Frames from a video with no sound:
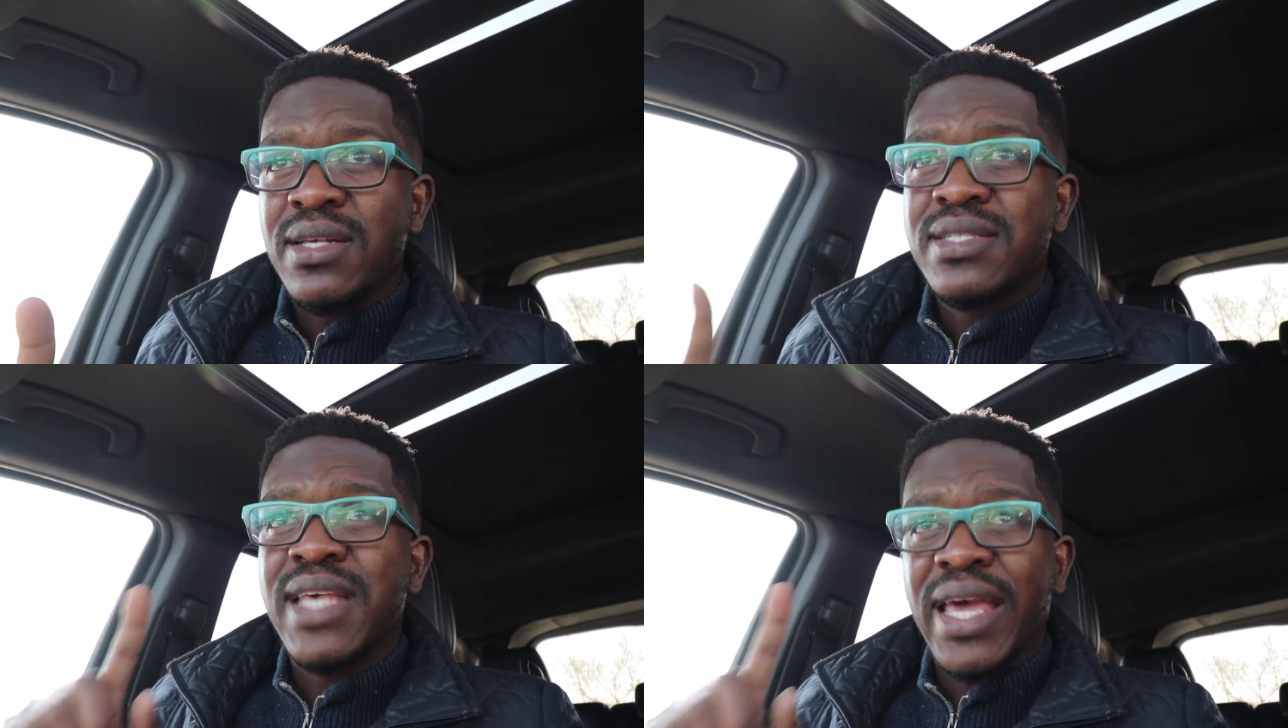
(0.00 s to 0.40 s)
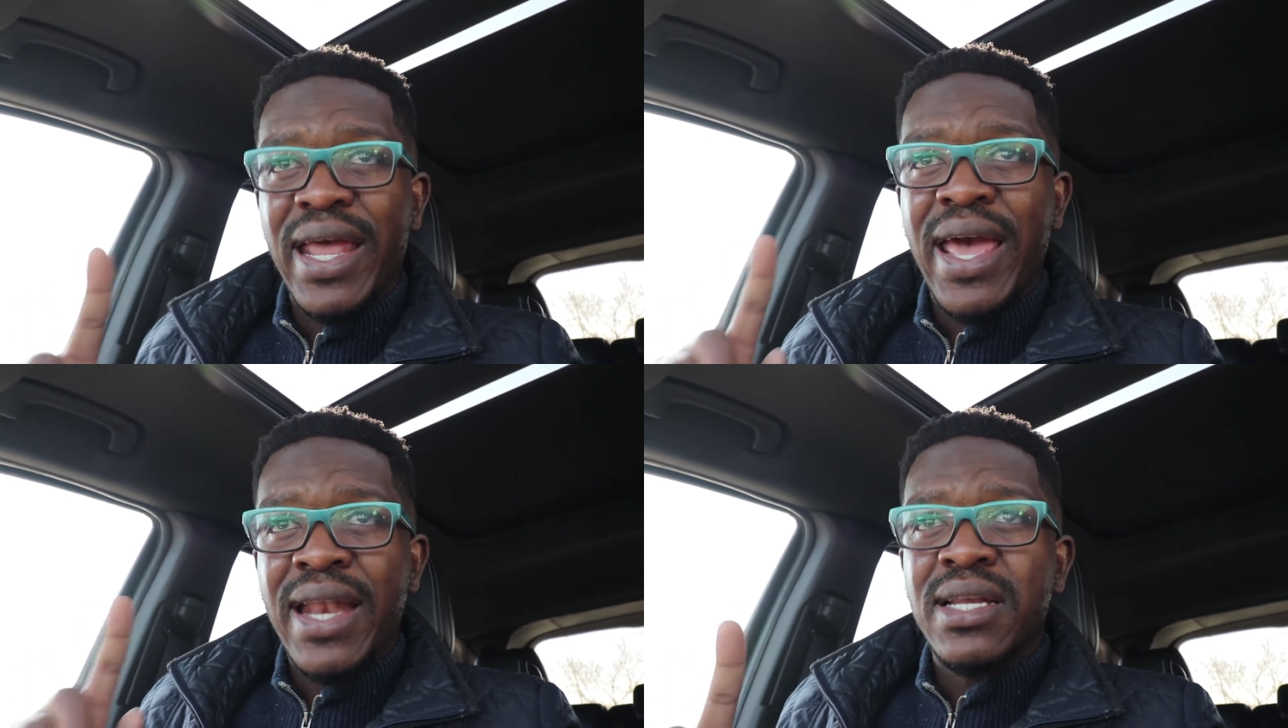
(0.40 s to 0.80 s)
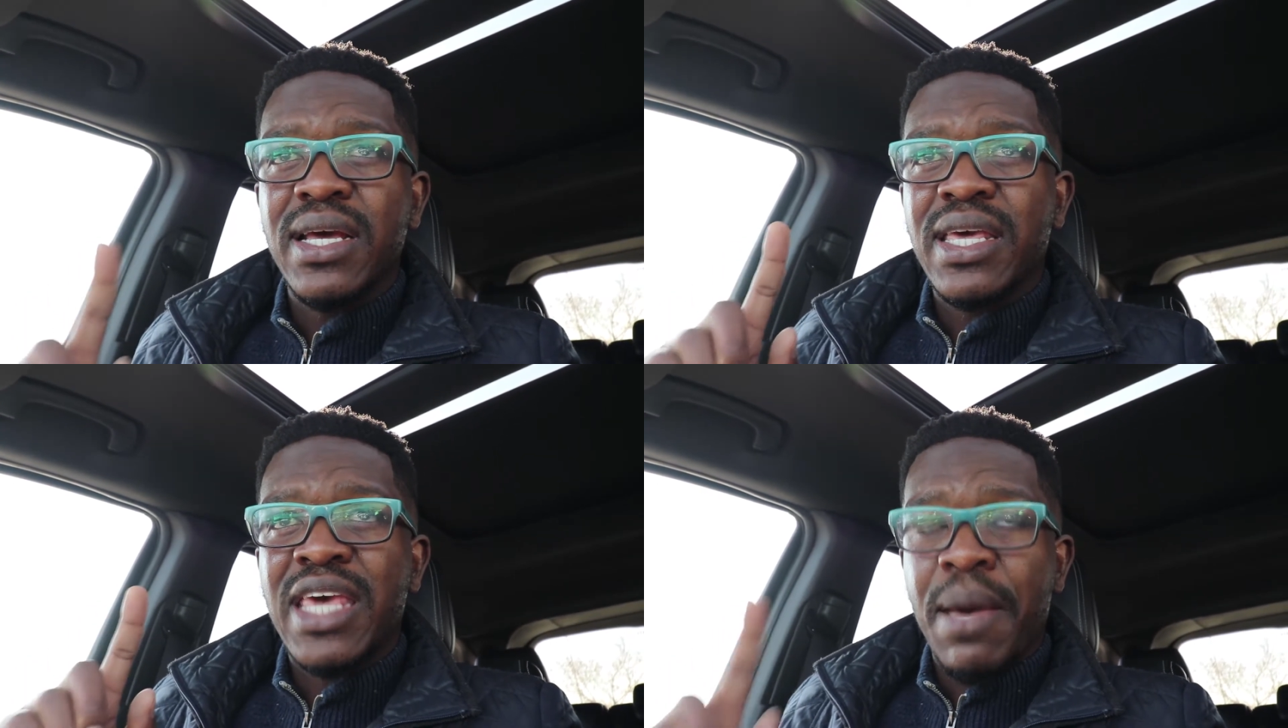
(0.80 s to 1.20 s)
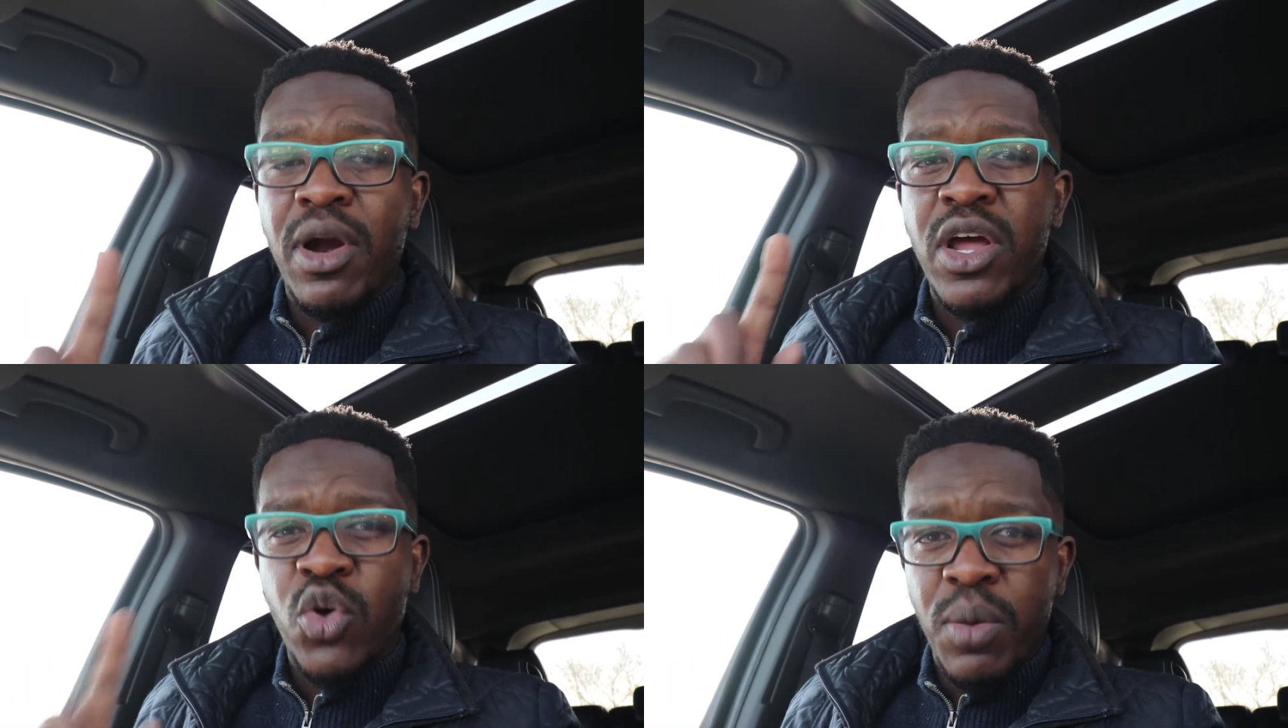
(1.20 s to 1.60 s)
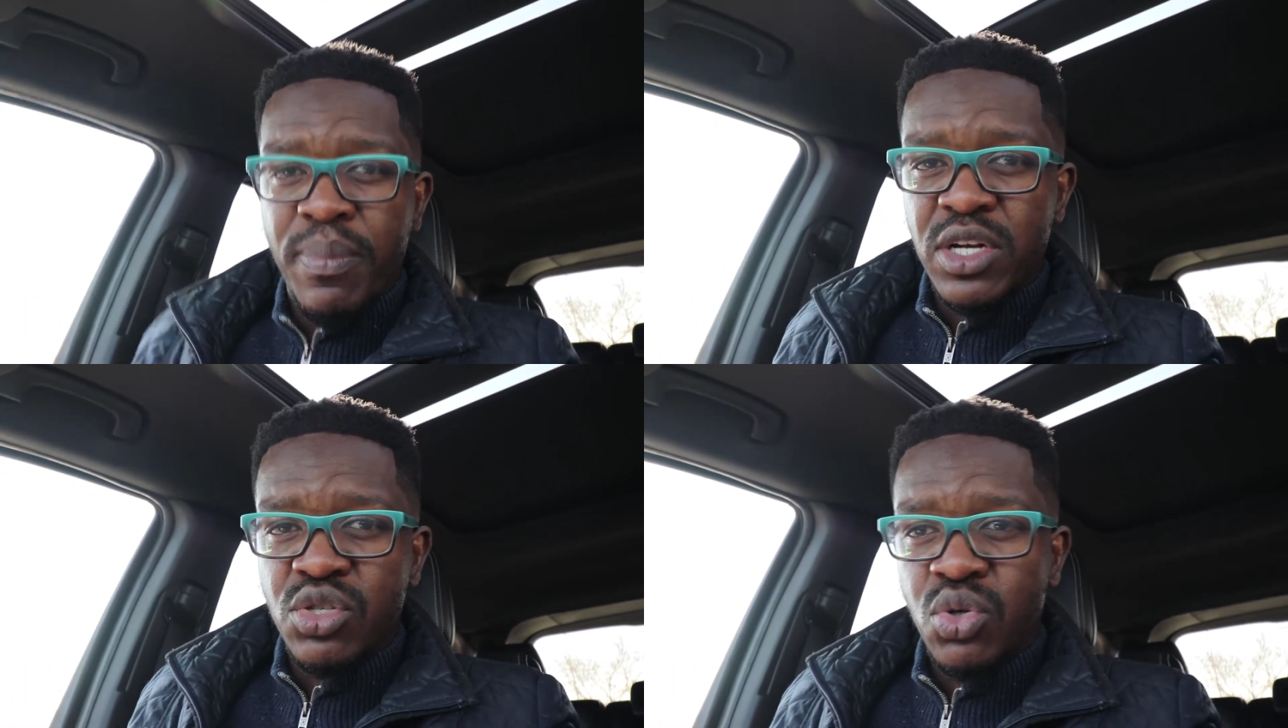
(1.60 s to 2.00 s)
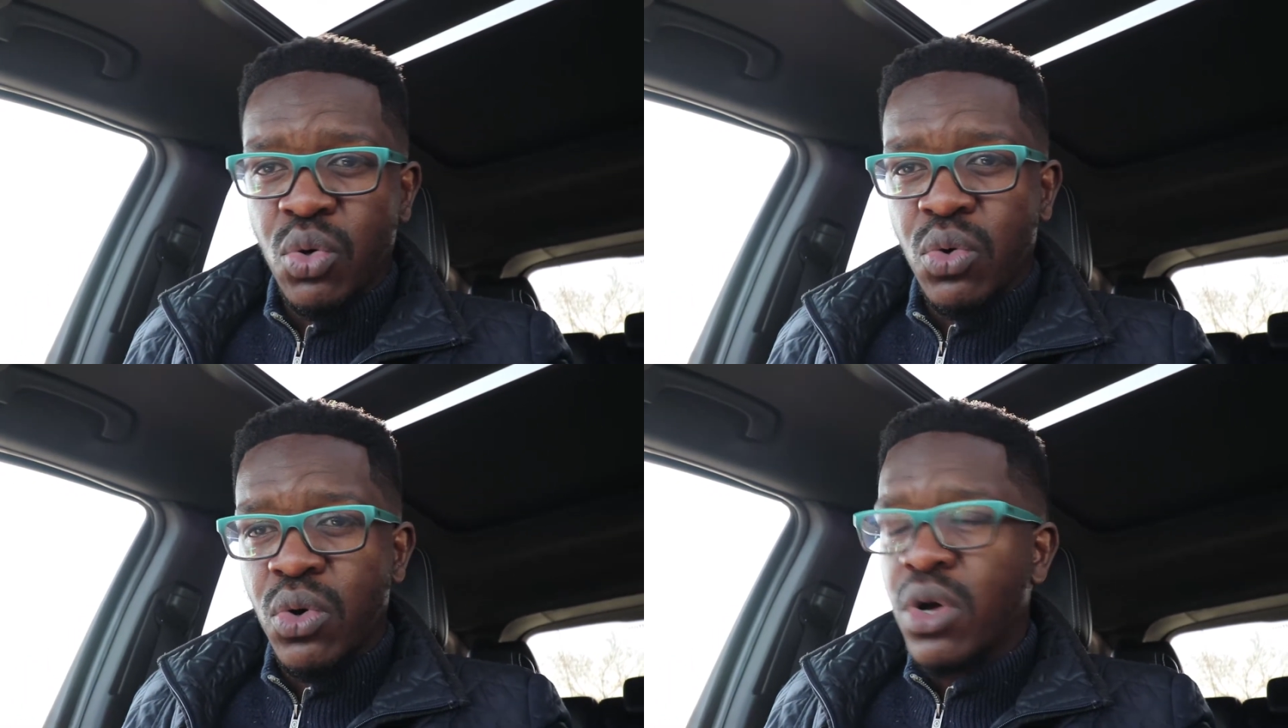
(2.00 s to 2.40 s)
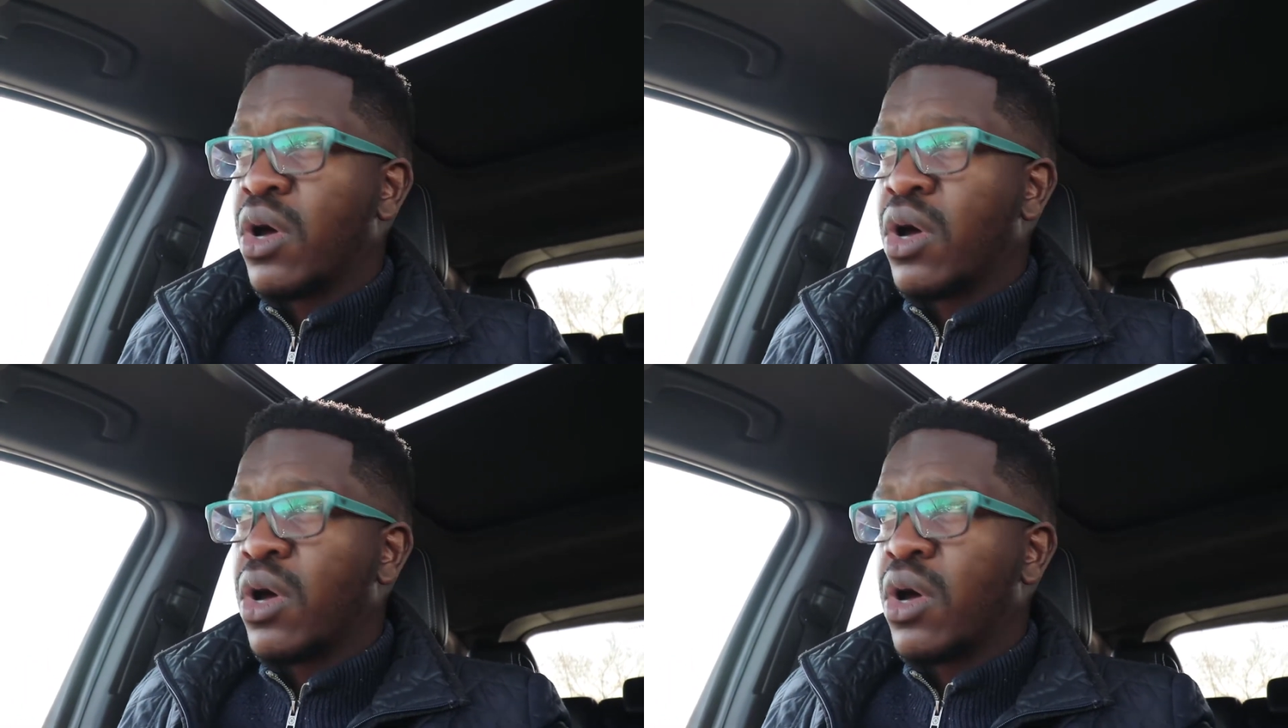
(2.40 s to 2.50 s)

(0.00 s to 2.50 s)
second-hand camera equipment store,